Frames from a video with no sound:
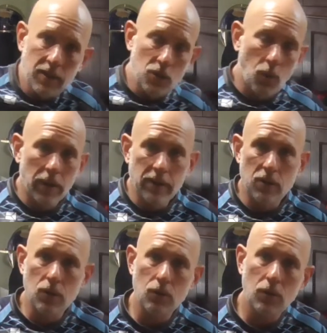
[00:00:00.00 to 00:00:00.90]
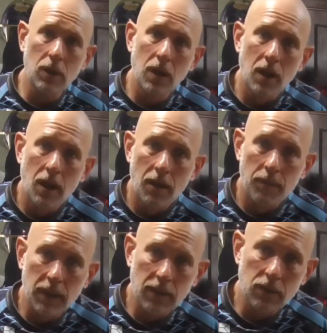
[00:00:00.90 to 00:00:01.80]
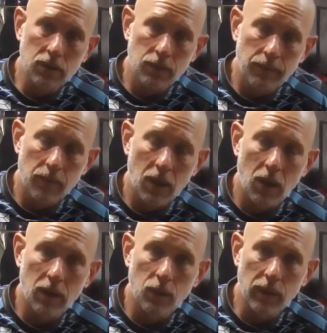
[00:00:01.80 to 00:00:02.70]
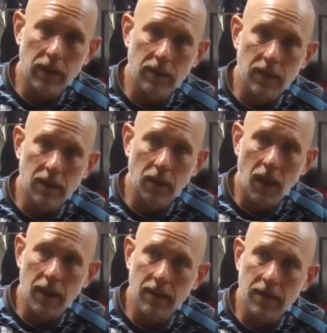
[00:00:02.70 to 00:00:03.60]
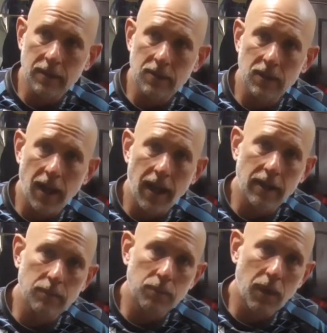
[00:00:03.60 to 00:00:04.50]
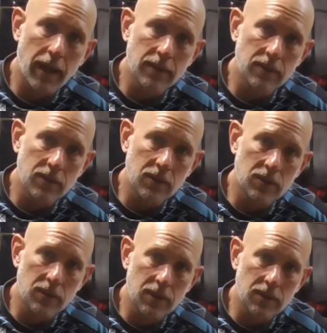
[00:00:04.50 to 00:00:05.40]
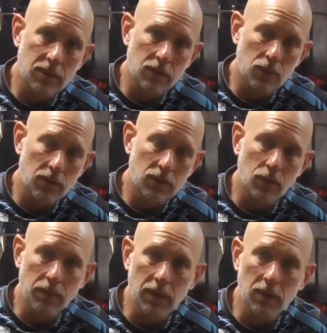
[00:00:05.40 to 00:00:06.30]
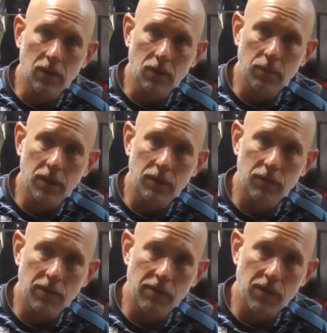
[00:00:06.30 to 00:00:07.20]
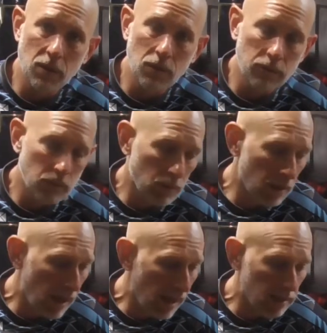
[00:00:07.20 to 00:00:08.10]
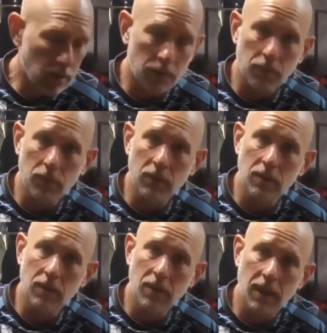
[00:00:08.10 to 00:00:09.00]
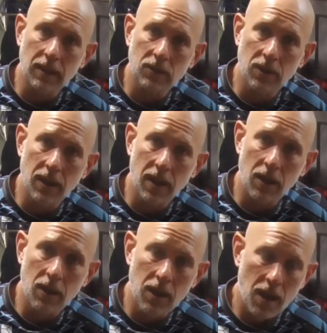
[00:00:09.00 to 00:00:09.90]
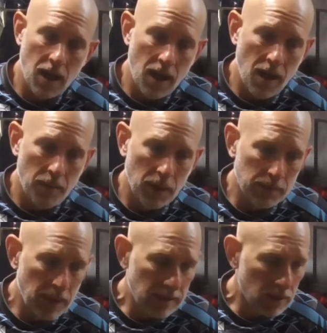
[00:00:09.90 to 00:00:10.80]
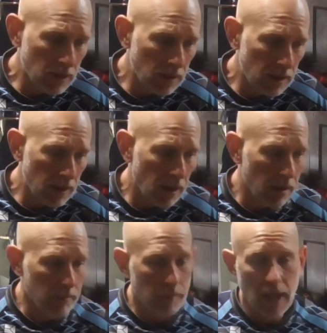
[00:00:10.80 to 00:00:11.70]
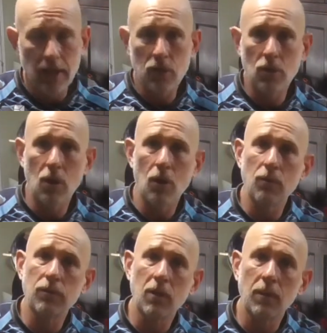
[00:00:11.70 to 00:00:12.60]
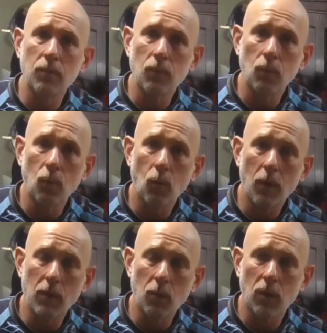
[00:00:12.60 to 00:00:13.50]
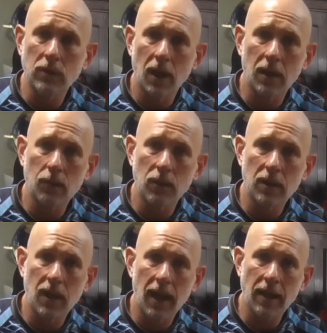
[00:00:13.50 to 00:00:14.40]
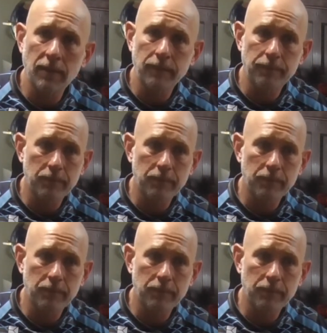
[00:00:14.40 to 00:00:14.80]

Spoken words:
the 22 meters. We did a lot of this at practice this season, so this will be a little bit of review. I'm going to add a couple things in there. But basically, as you know from when we worked on it with Ken,